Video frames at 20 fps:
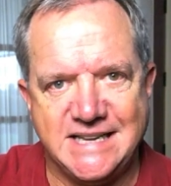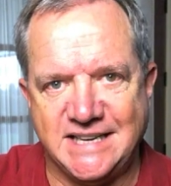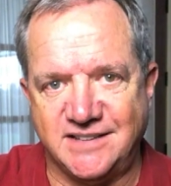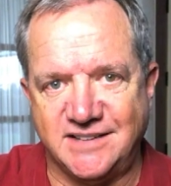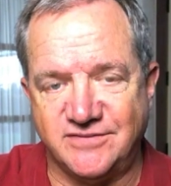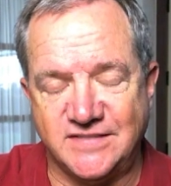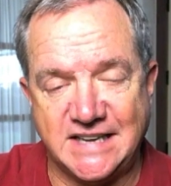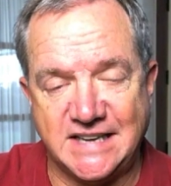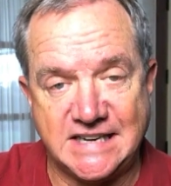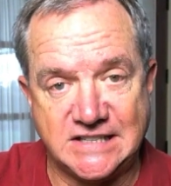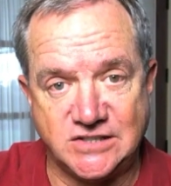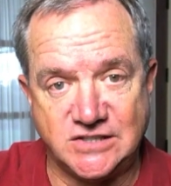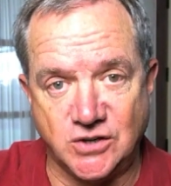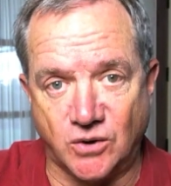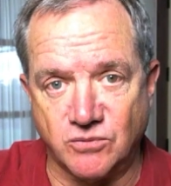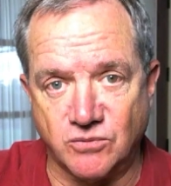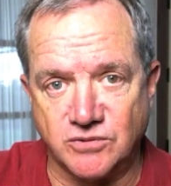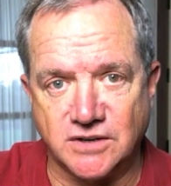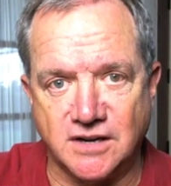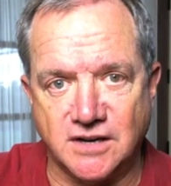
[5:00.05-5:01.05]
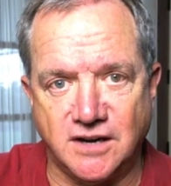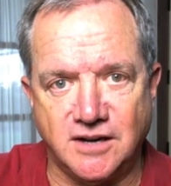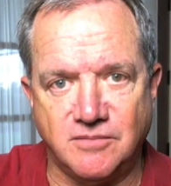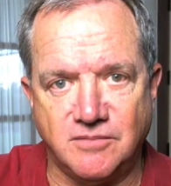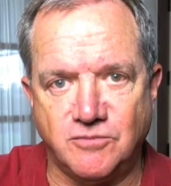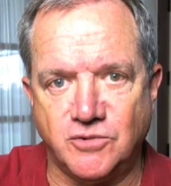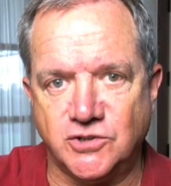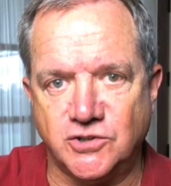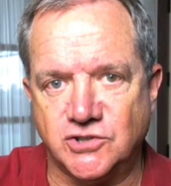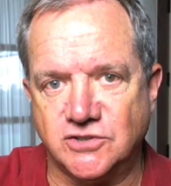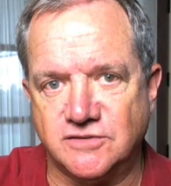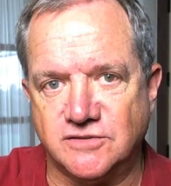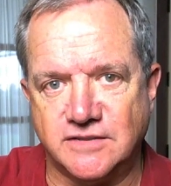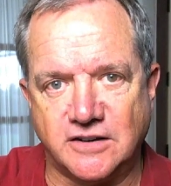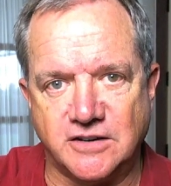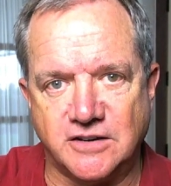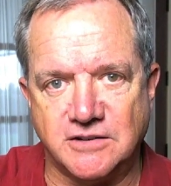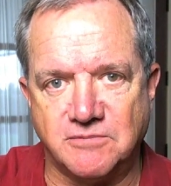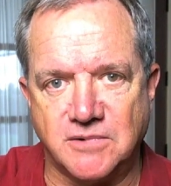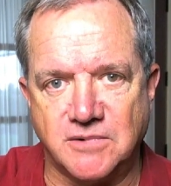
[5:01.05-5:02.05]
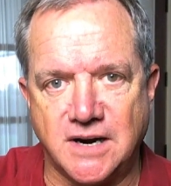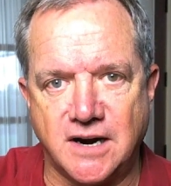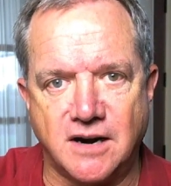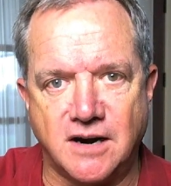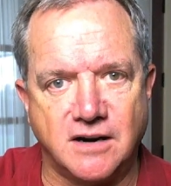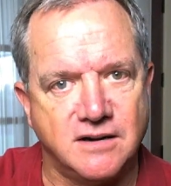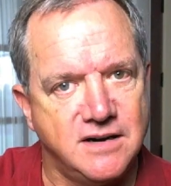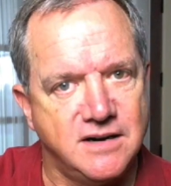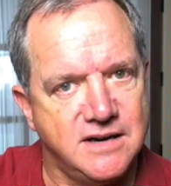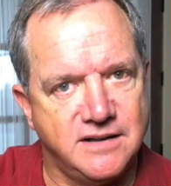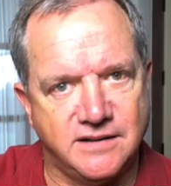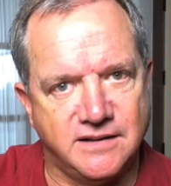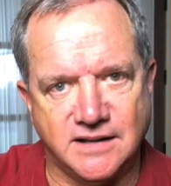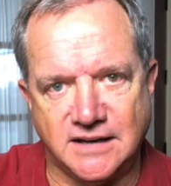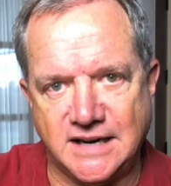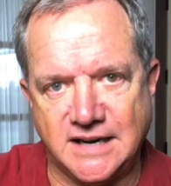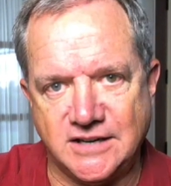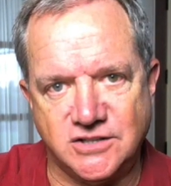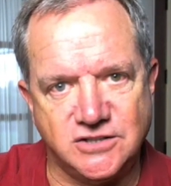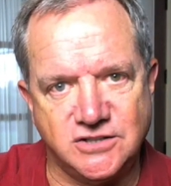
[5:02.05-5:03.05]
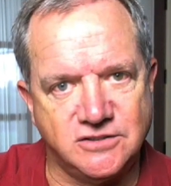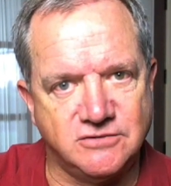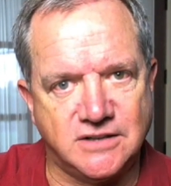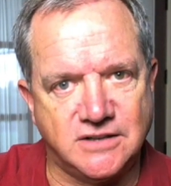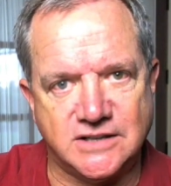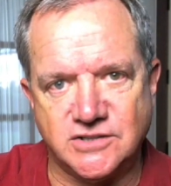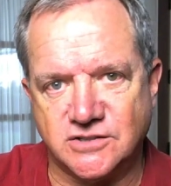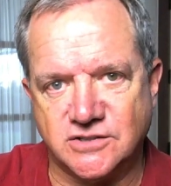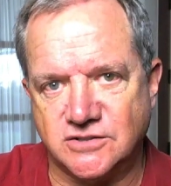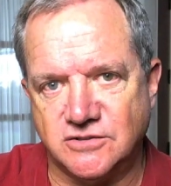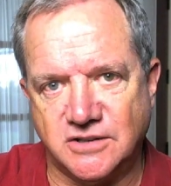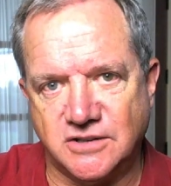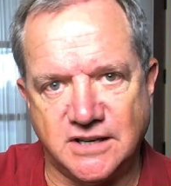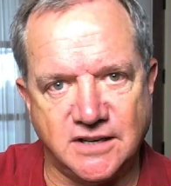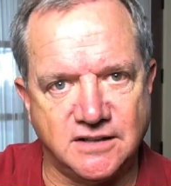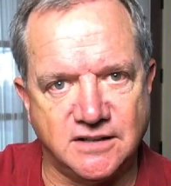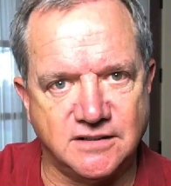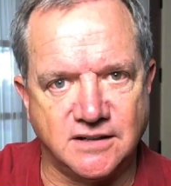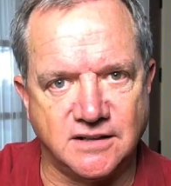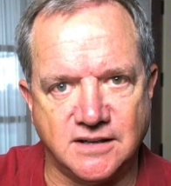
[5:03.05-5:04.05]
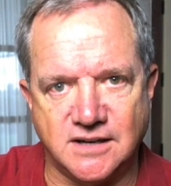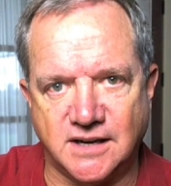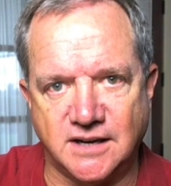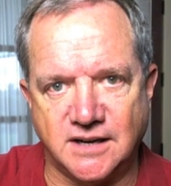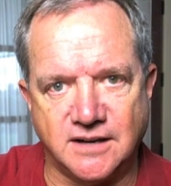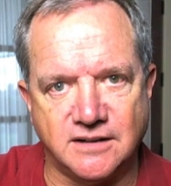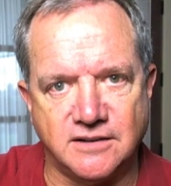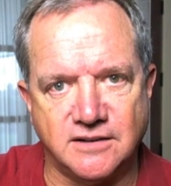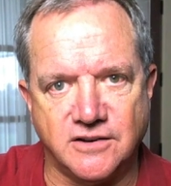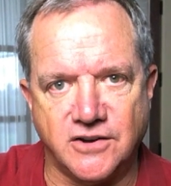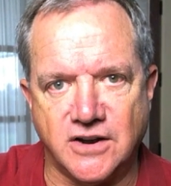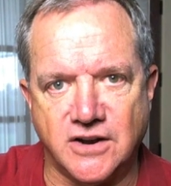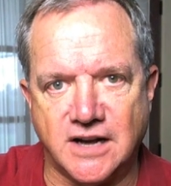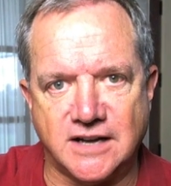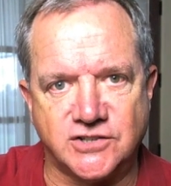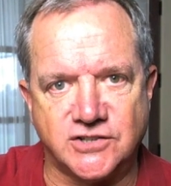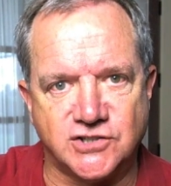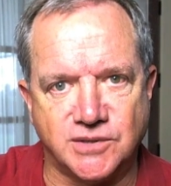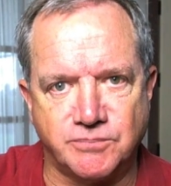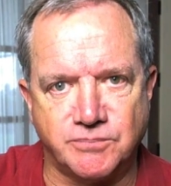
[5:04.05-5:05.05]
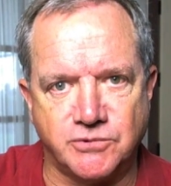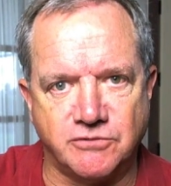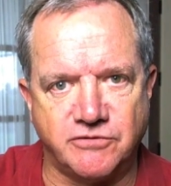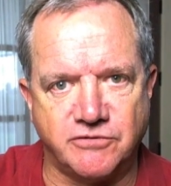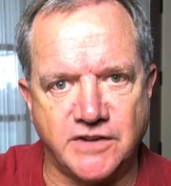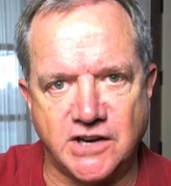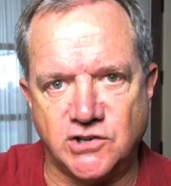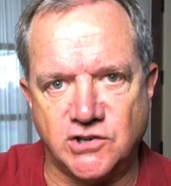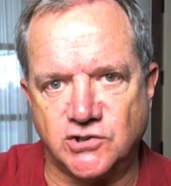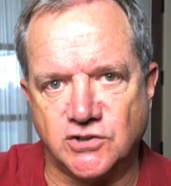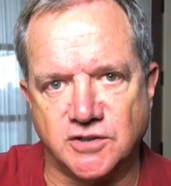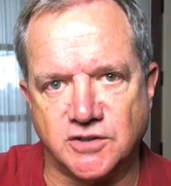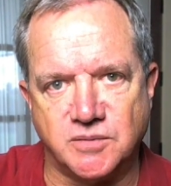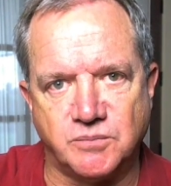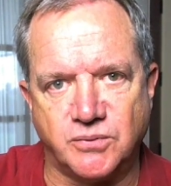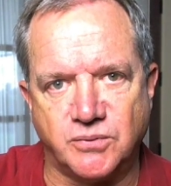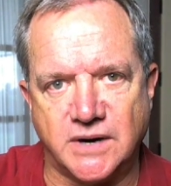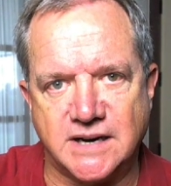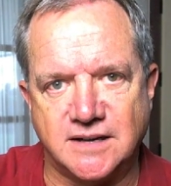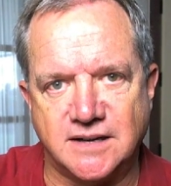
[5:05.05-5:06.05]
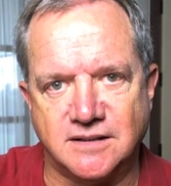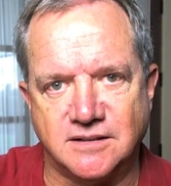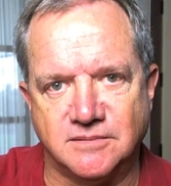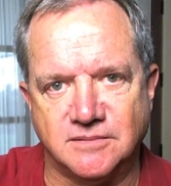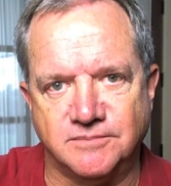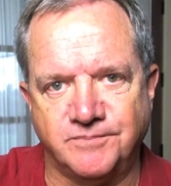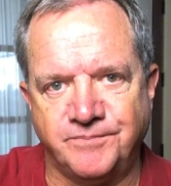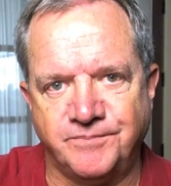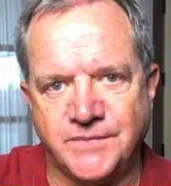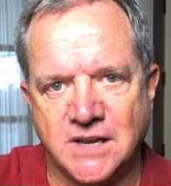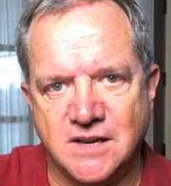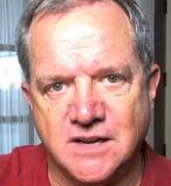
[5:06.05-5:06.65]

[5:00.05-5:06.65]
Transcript: If they don't come, which is very rare, then I just go ahead cut a little notch up the facial and break them.